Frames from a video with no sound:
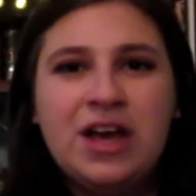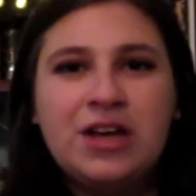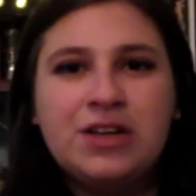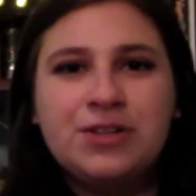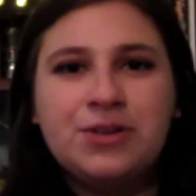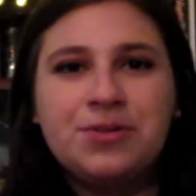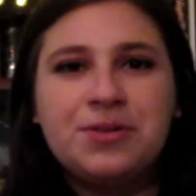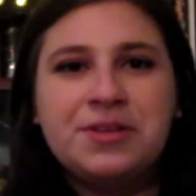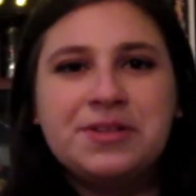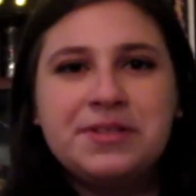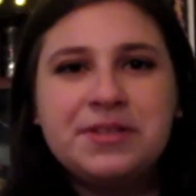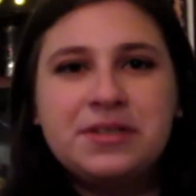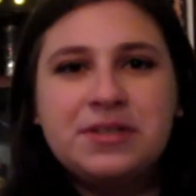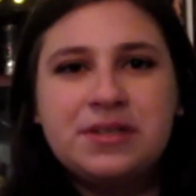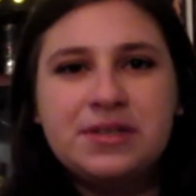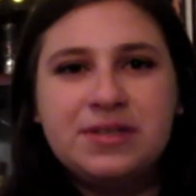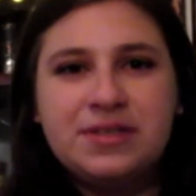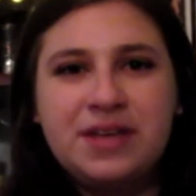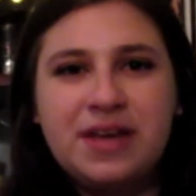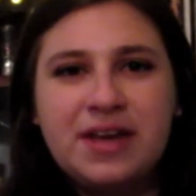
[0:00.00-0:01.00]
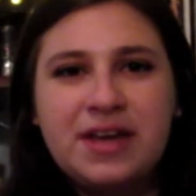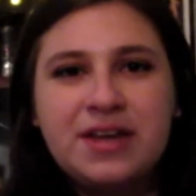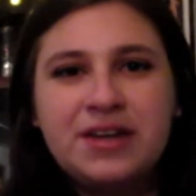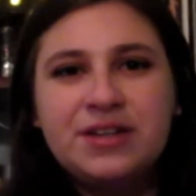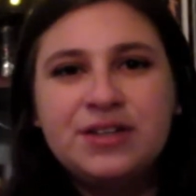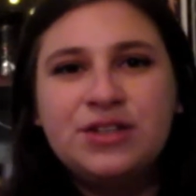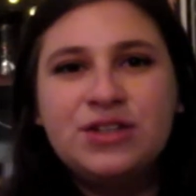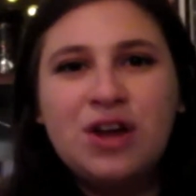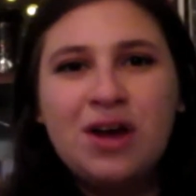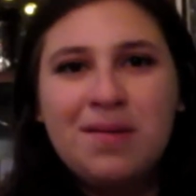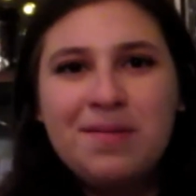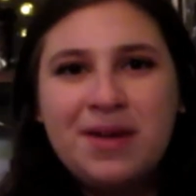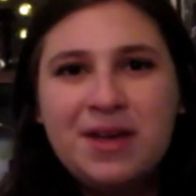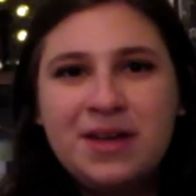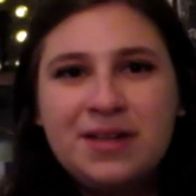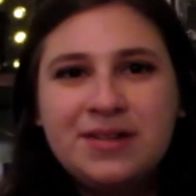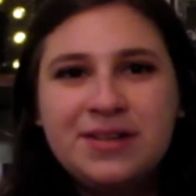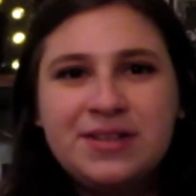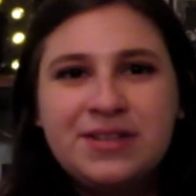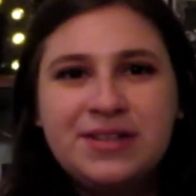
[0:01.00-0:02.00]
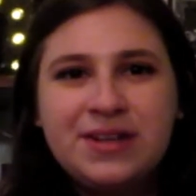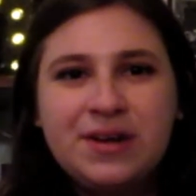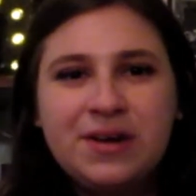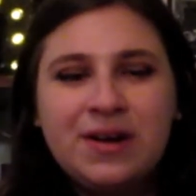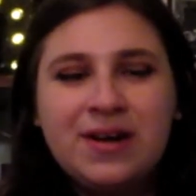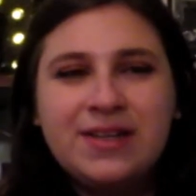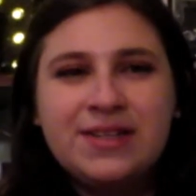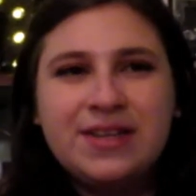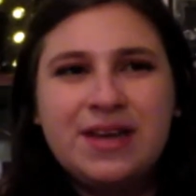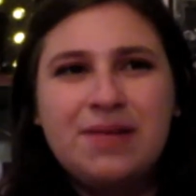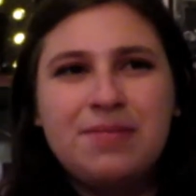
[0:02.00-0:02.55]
So this is the second installment in the series.